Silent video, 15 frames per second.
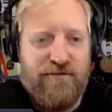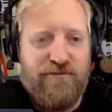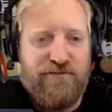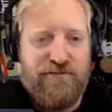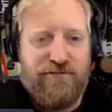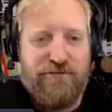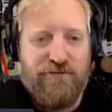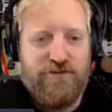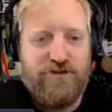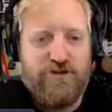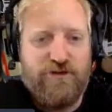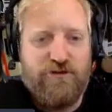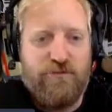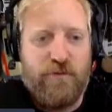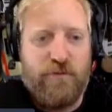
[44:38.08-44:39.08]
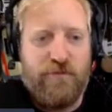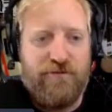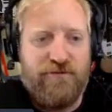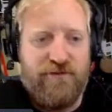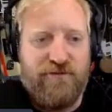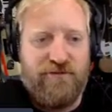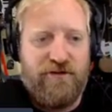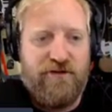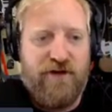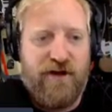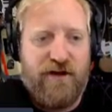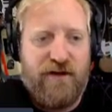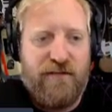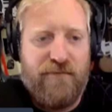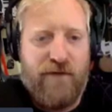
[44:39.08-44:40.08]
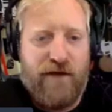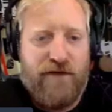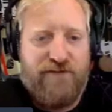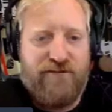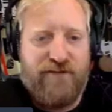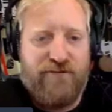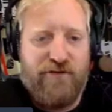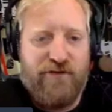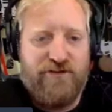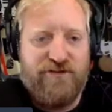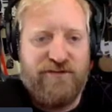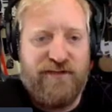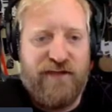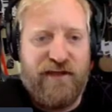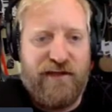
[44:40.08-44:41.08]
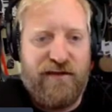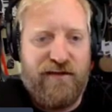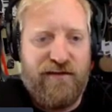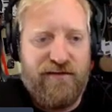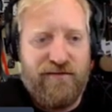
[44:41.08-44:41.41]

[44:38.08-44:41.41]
This is for insurance purposes. You're not going to buy stuff you can just get.